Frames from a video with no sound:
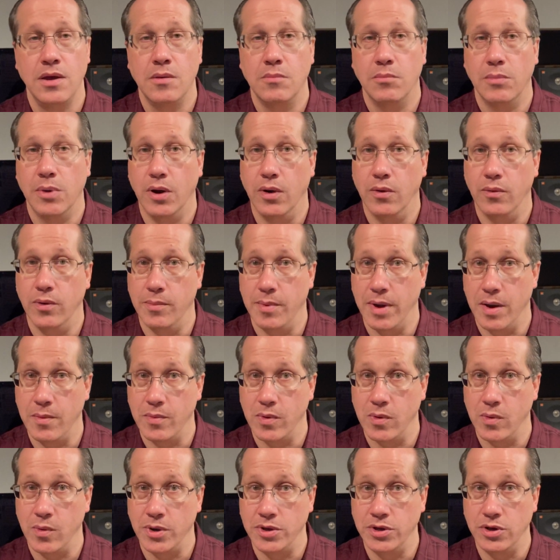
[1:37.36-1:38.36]
But
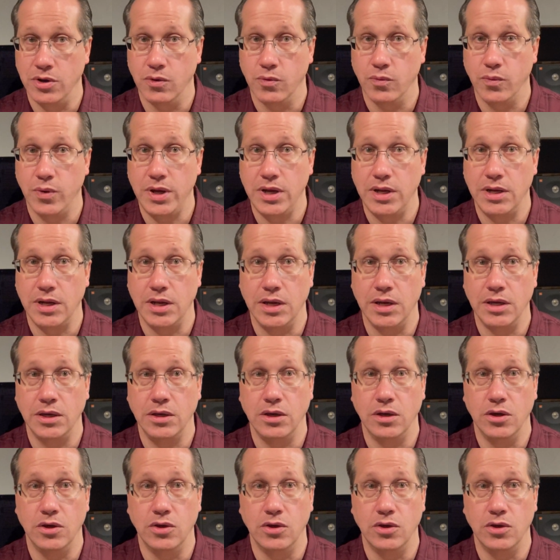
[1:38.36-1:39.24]
remember, when you're reading,